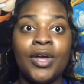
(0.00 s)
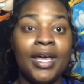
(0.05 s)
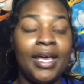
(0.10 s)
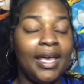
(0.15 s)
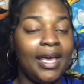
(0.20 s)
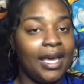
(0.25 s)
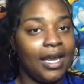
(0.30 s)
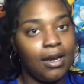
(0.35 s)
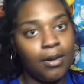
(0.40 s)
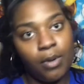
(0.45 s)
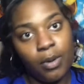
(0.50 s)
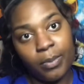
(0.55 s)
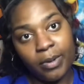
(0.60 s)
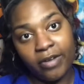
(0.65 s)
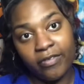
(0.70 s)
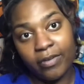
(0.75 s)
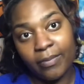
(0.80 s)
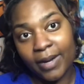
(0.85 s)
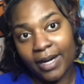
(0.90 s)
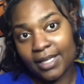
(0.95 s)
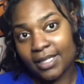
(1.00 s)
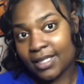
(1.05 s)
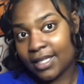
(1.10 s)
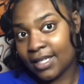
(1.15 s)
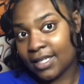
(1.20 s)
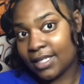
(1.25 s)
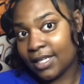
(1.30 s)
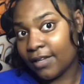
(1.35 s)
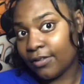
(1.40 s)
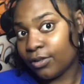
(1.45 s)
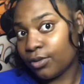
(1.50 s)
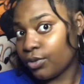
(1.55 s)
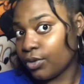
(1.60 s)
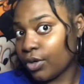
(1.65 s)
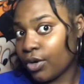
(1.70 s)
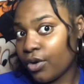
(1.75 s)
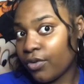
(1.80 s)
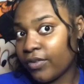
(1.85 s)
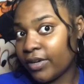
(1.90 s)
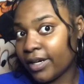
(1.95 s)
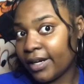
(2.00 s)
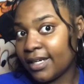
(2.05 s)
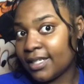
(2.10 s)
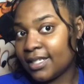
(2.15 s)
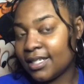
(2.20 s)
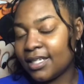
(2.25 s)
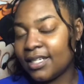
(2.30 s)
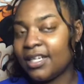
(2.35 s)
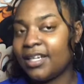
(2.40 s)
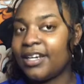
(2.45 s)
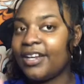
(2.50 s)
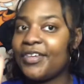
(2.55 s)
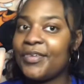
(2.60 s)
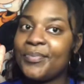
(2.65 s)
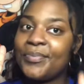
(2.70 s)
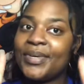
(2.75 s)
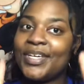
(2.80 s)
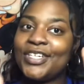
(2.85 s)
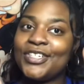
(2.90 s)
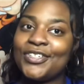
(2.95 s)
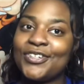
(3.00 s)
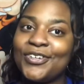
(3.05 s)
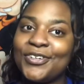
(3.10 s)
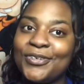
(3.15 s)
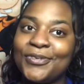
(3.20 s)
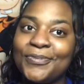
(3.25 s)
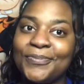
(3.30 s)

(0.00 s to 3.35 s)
and I hope everybody stays safe through the COVID-19. Peace, y'all.